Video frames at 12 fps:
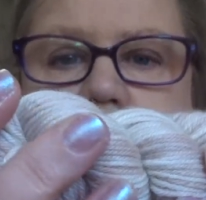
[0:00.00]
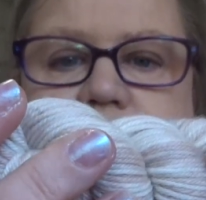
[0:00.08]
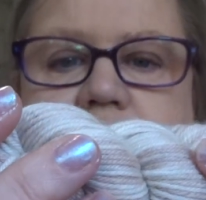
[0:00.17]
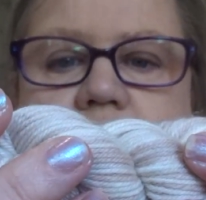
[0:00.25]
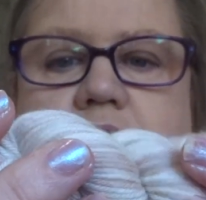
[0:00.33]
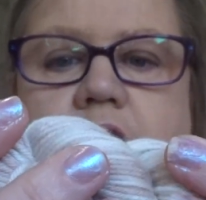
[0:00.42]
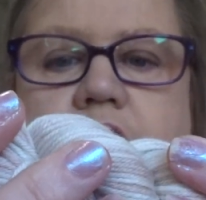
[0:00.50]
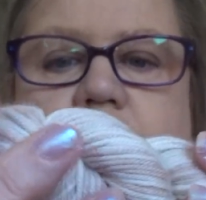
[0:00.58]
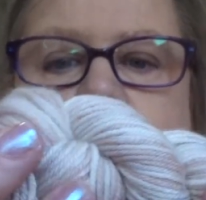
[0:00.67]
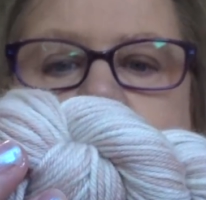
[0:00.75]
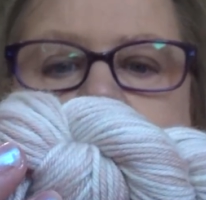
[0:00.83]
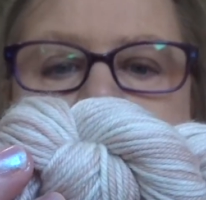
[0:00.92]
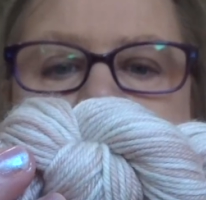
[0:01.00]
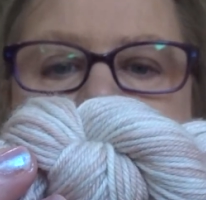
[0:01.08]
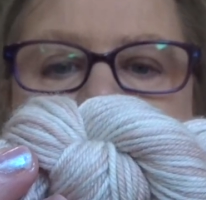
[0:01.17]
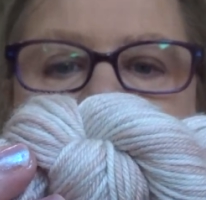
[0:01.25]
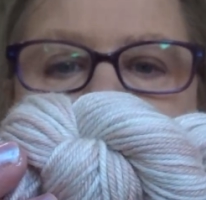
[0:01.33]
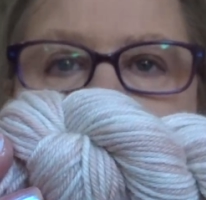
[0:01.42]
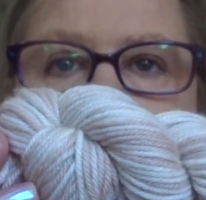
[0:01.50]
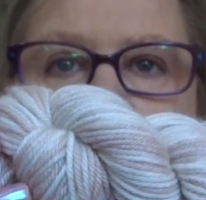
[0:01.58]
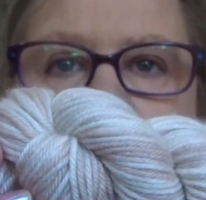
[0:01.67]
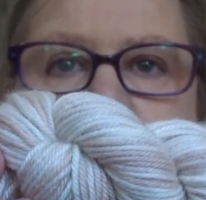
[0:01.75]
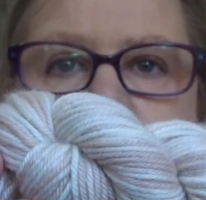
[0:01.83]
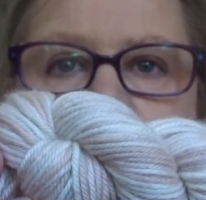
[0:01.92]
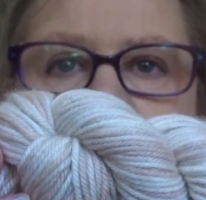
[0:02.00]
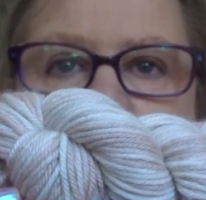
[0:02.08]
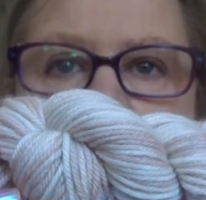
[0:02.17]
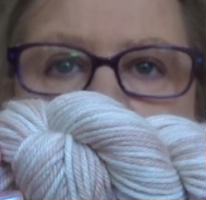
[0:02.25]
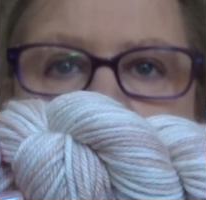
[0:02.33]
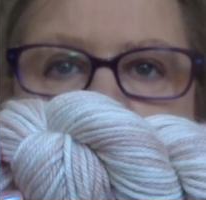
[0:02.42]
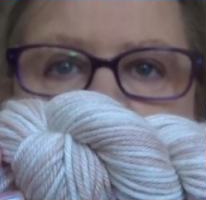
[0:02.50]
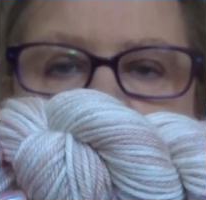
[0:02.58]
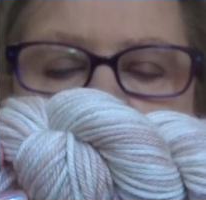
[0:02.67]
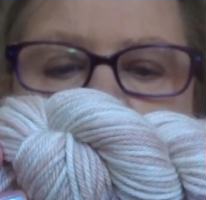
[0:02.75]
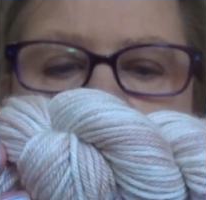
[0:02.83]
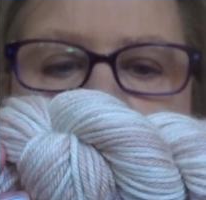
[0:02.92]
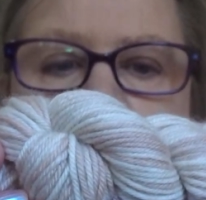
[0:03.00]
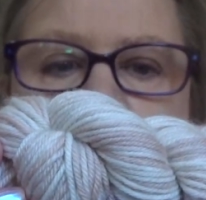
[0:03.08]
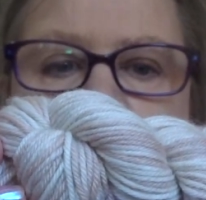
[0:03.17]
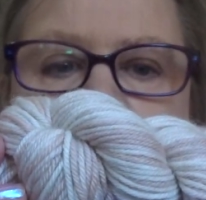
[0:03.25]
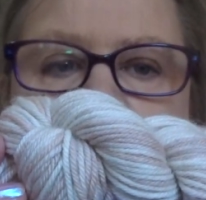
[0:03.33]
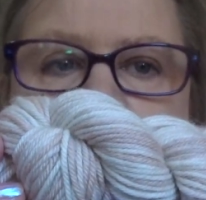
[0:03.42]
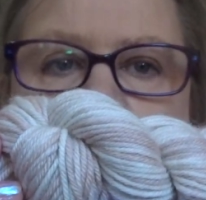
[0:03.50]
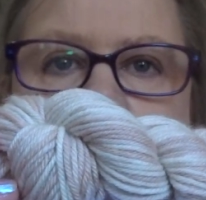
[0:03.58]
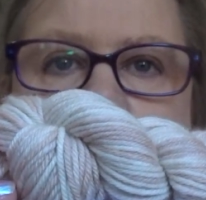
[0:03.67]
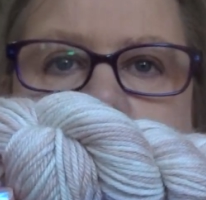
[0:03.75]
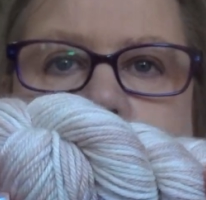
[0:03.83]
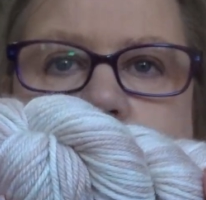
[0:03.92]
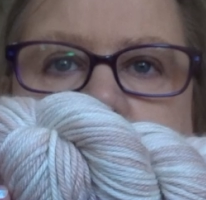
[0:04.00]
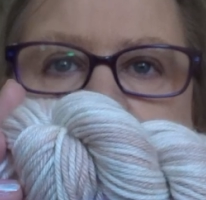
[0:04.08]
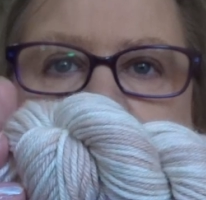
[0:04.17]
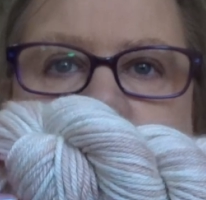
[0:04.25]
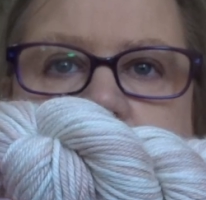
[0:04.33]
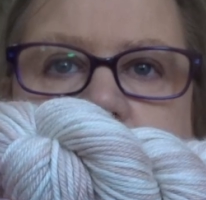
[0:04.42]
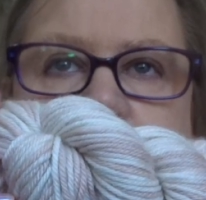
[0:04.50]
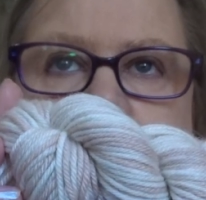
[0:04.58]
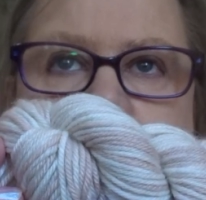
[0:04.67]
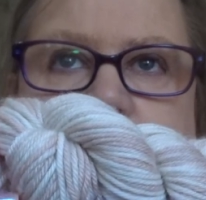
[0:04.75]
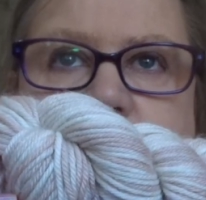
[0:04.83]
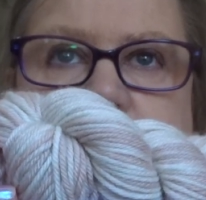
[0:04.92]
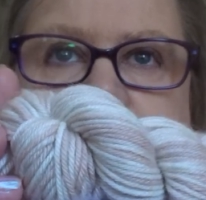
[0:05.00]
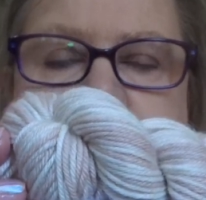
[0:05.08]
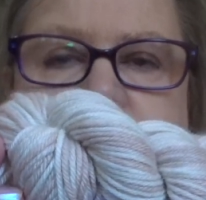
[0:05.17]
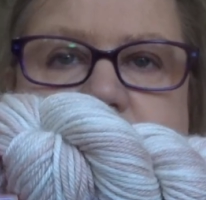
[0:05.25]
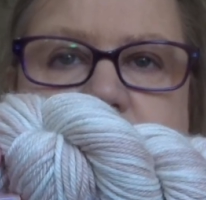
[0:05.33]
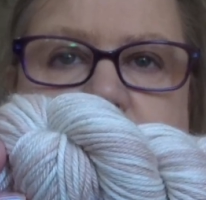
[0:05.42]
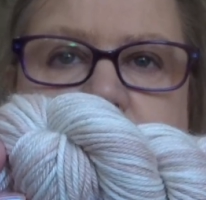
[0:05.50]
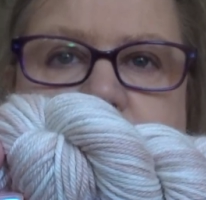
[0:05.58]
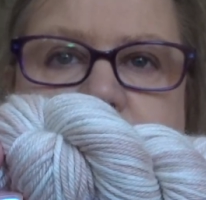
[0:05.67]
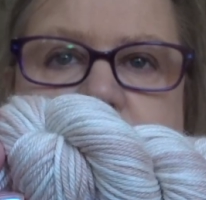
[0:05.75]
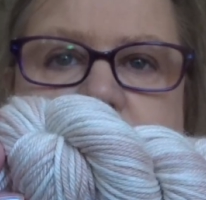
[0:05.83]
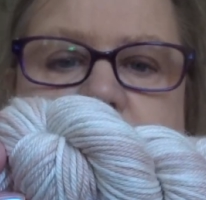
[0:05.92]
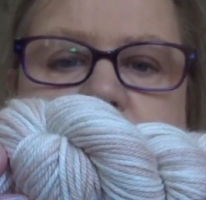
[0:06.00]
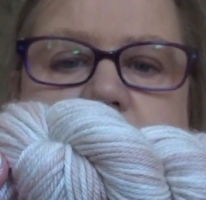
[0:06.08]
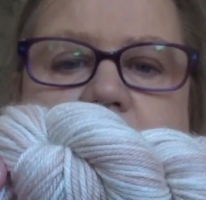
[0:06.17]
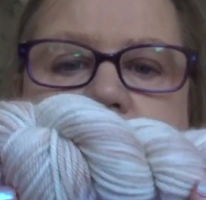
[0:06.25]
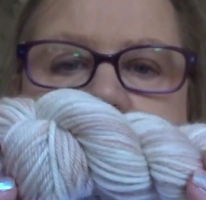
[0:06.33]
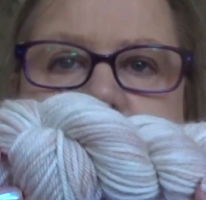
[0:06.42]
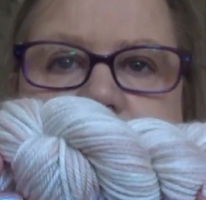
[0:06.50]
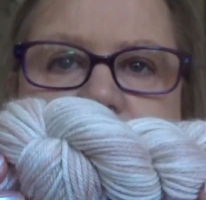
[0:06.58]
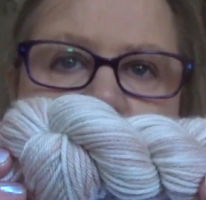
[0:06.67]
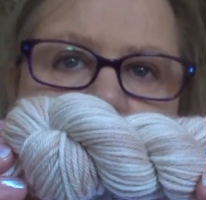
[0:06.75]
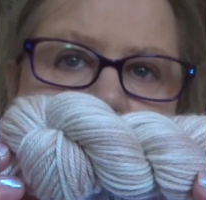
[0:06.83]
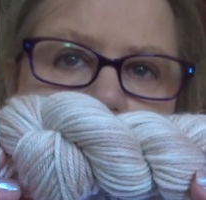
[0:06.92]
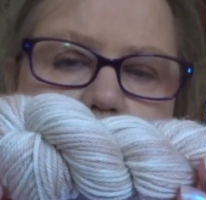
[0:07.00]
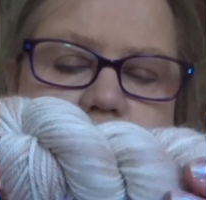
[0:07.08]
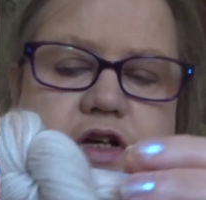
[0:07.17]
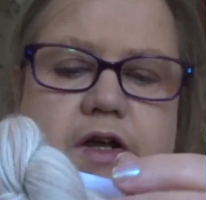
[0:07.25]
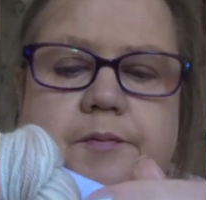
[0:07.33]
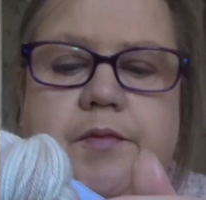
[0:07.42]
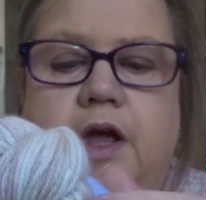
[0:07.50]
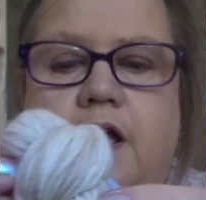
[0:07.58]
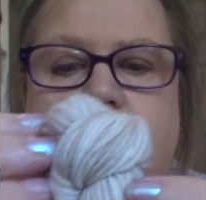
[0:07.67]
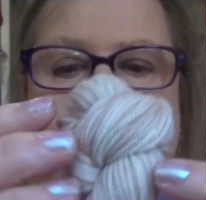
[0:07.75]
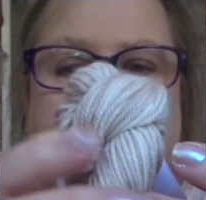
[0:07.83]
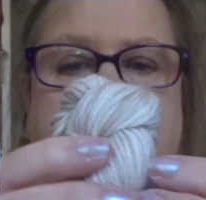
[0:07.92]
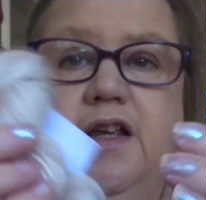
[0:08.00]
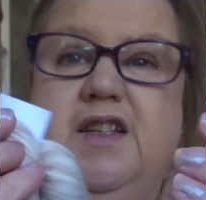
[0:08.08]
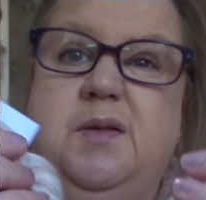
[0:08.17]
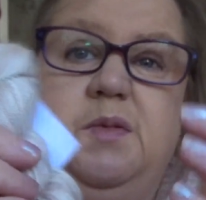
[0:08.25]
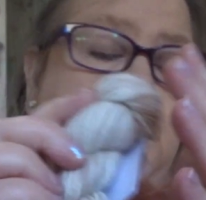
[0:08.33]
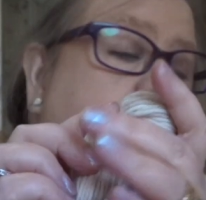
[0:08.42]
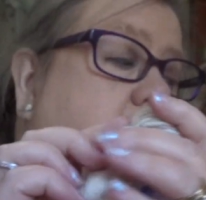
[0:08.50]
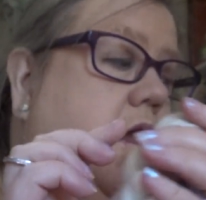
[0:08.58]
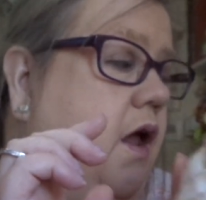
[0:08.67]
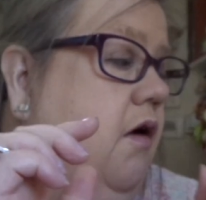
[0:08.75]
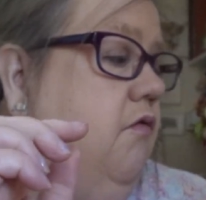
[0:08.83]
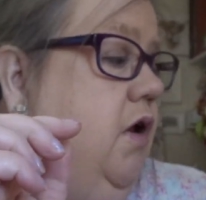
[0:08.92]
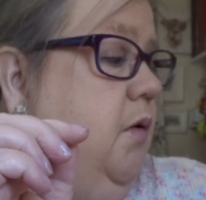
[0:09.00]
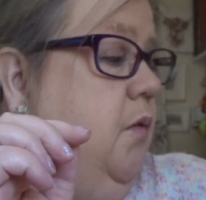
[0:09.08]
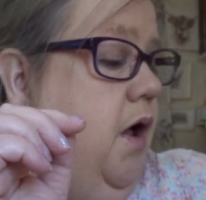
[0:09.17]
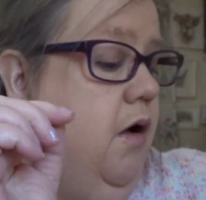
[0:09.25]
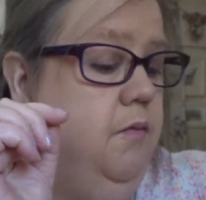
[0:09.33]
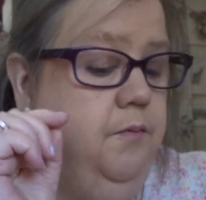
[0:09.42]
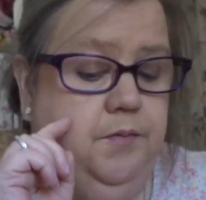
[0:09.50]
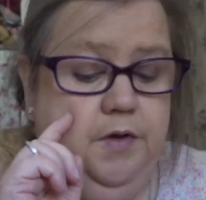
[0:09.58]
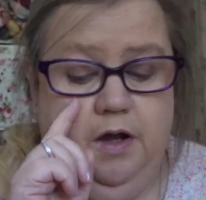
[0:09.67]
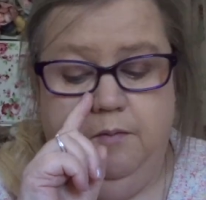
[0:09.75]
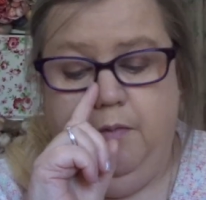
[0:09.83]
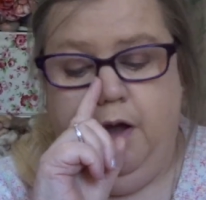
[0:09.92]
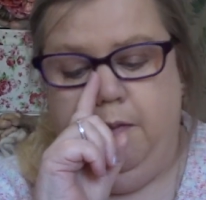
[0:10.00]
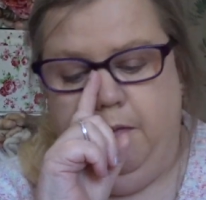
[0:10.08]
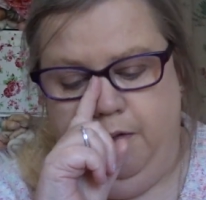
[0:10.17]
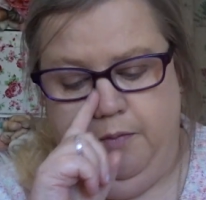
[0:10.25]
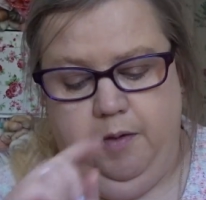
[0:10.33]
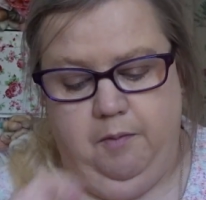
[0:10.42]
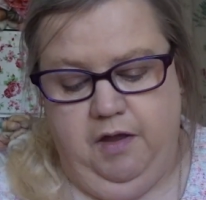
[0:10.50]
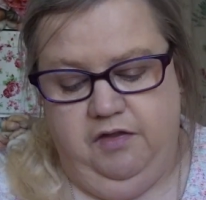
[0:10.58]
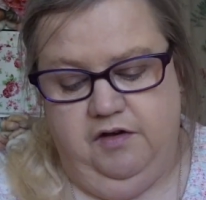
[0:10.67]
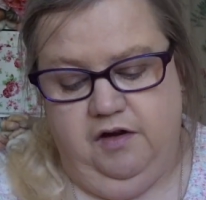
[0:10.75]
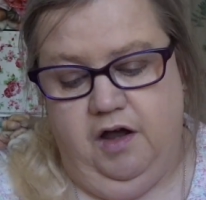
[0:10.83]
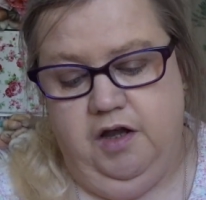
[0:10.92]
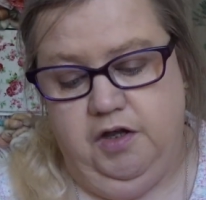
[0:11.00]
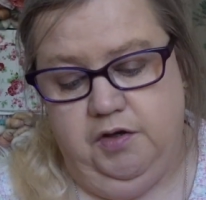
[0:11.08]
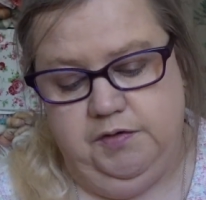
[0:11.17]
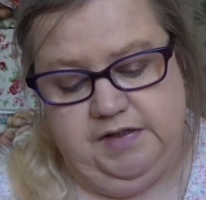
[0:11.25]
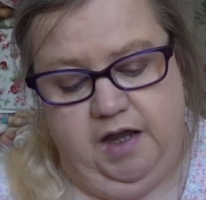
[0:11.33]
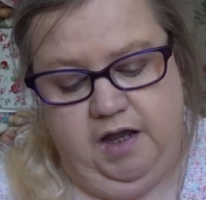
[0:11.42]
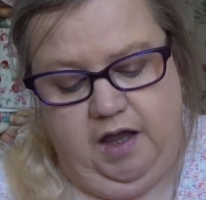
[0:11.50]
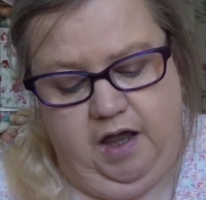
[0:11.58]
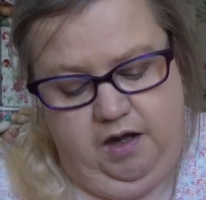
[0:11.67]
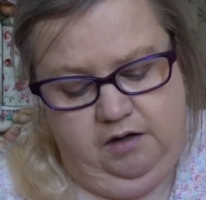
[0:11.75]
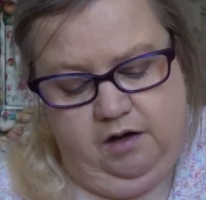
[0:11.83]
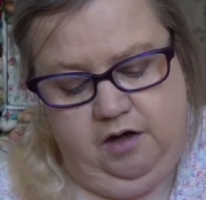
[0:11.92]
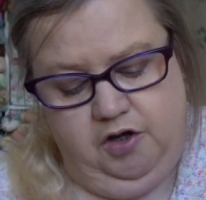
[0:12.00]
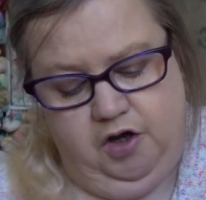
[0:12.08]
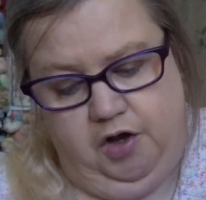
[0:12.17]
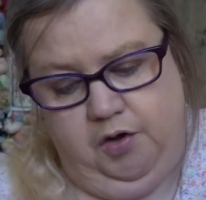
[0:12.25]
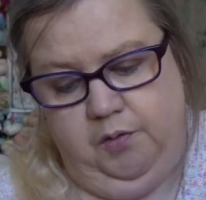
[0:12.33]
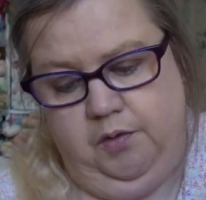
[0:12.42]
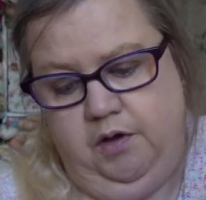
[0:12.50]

so that I've got 2 5s and 1 10, and I use 1 5 on each of the sleeves and the 10 on the body. And it seems to be working out really well. Now it'll be a method I use again, I know.